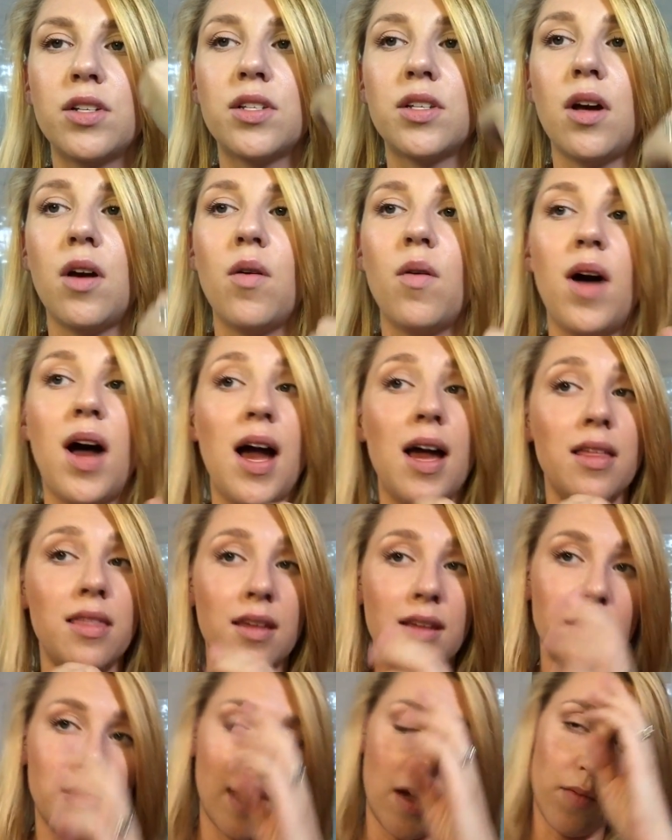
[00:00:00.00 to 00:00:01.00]
So I
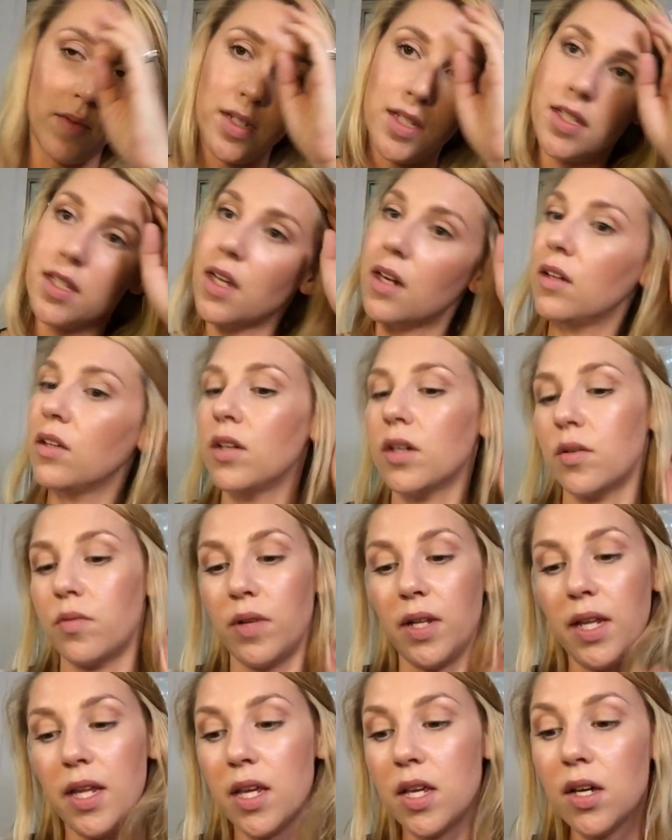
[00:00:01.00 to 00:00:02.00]
think that one's gonna look
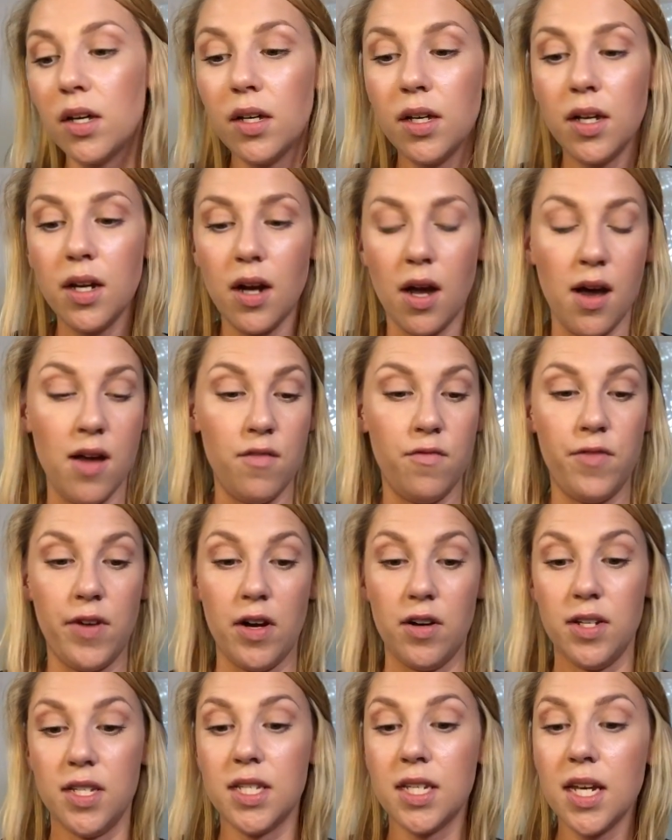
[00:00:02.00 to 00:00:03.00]
really good on
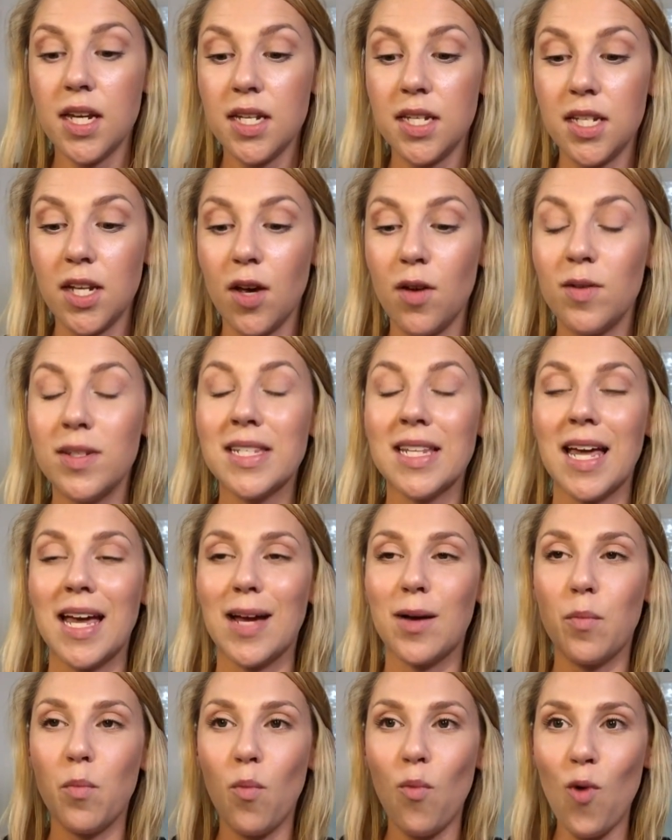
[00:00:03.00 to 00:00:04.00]
fair skin tones
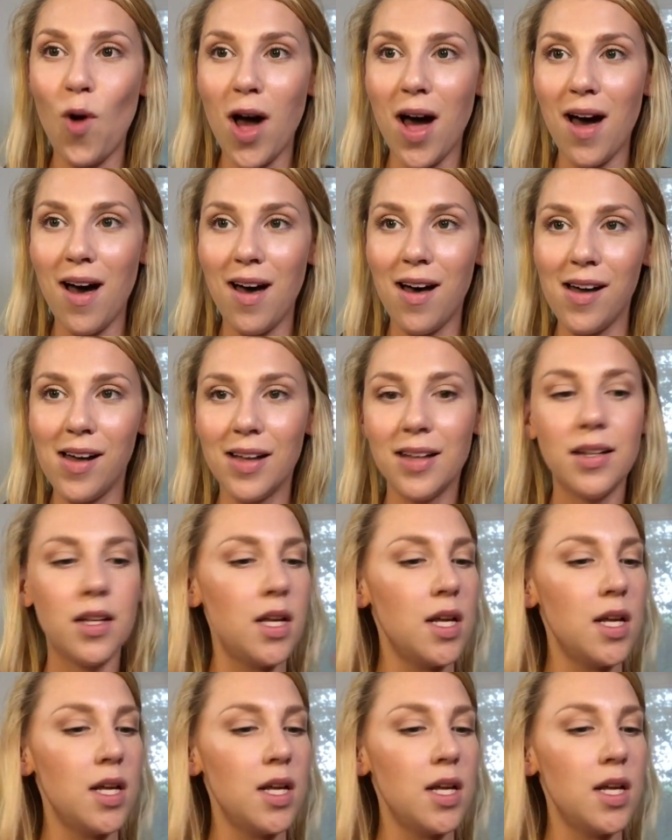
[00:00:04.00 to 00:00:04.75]
like moi.